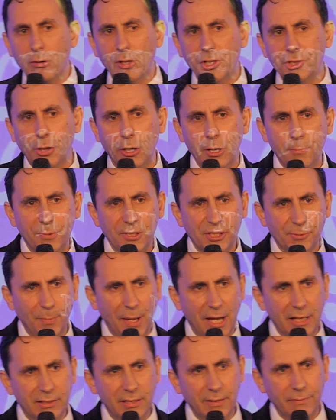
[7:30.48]
regulatory
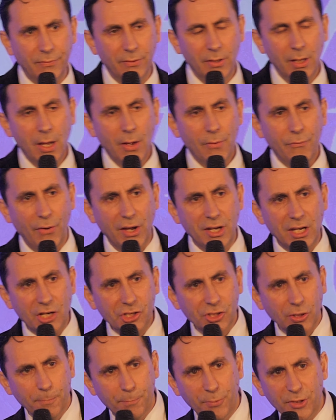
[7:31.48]
perspective,
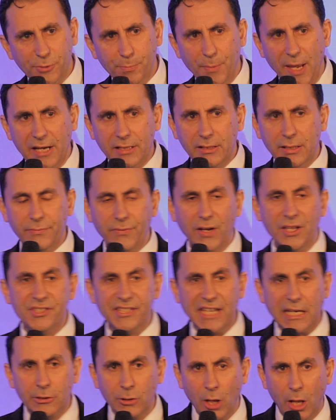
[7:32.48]
financial perspective, and
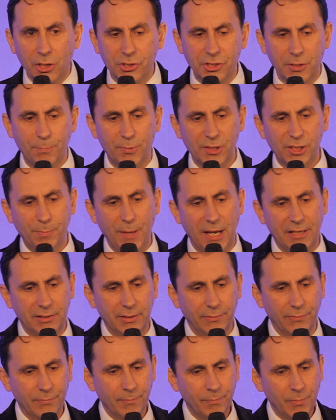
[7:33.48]
technology
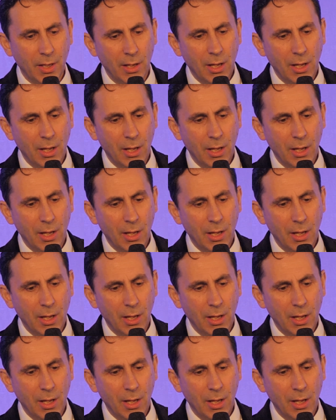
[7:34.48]
perspective.